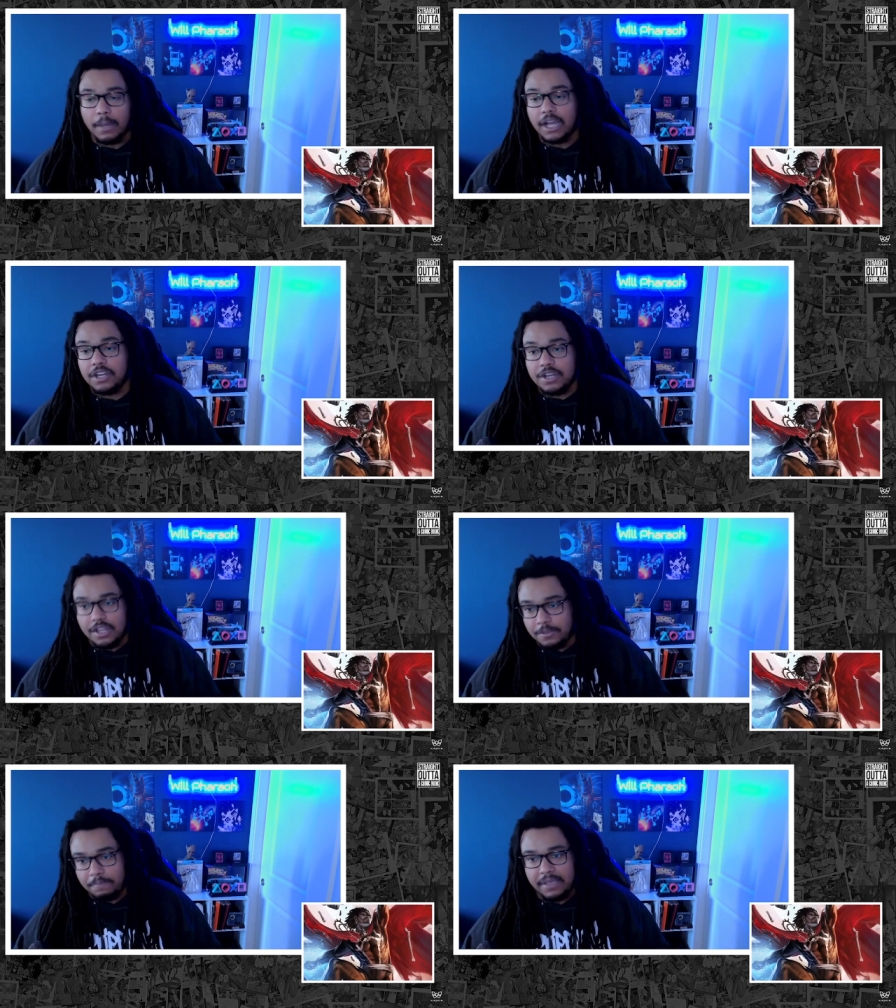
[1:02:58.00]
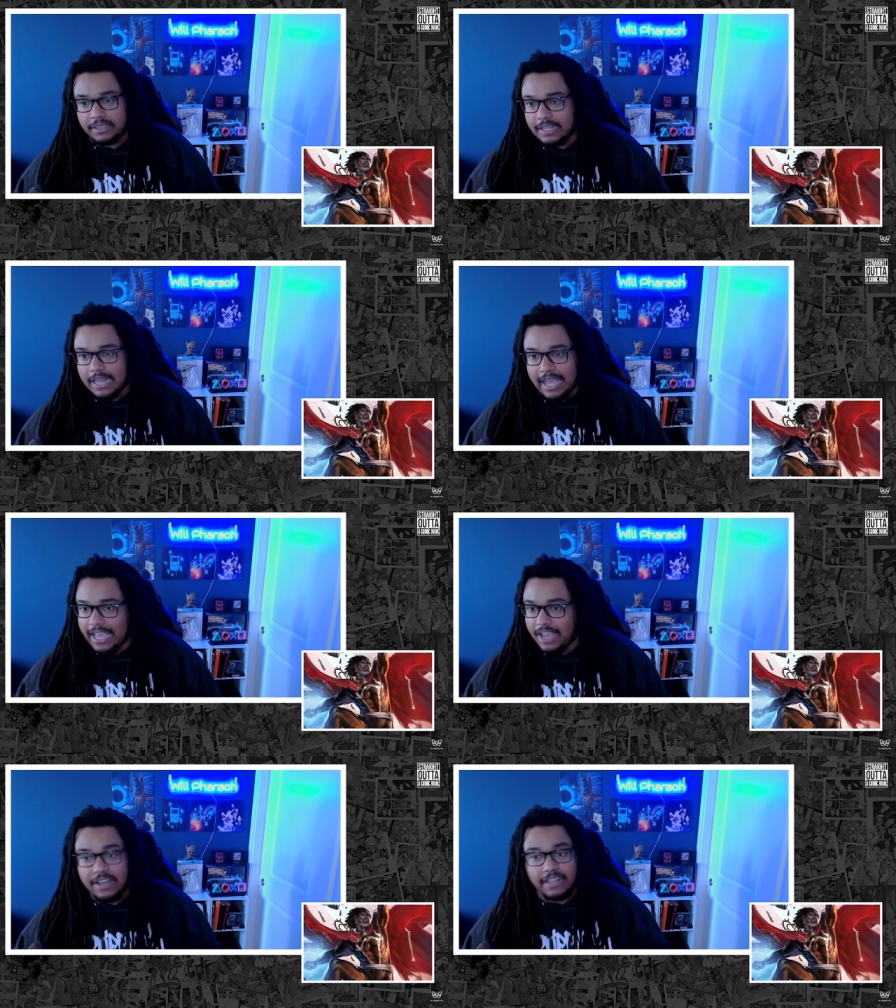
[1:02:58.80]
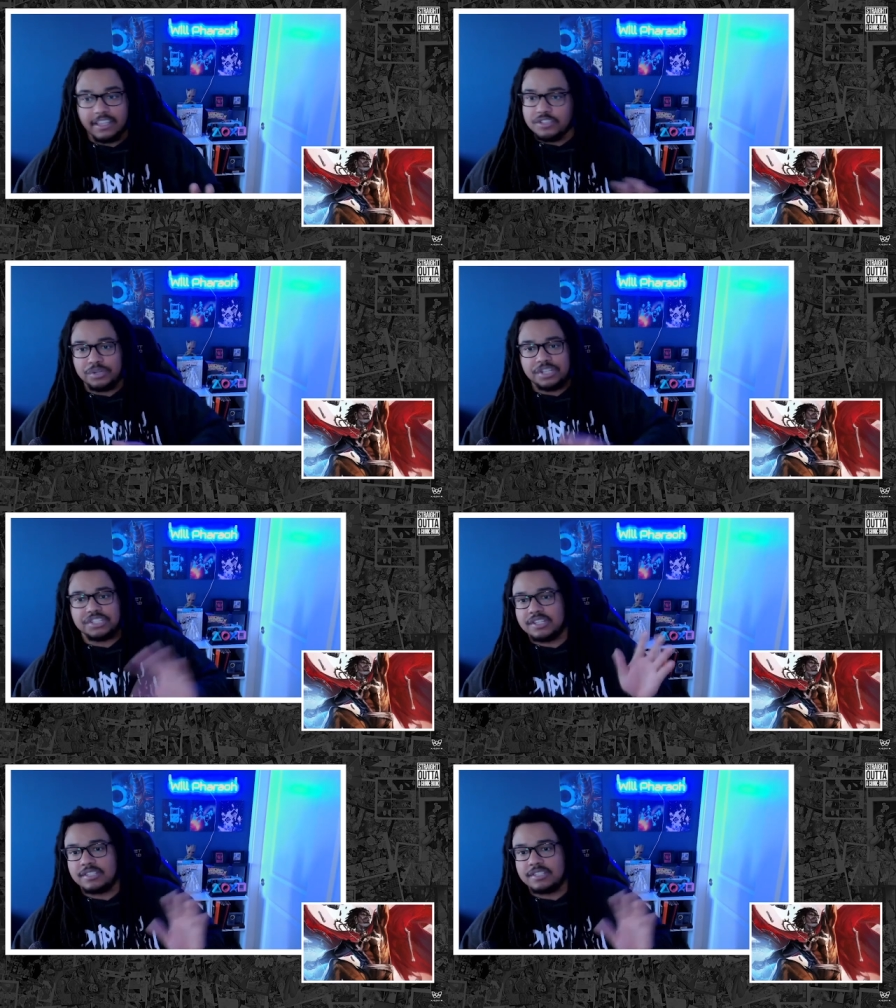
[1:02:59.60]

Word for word: Another pick that I have. Now, this one is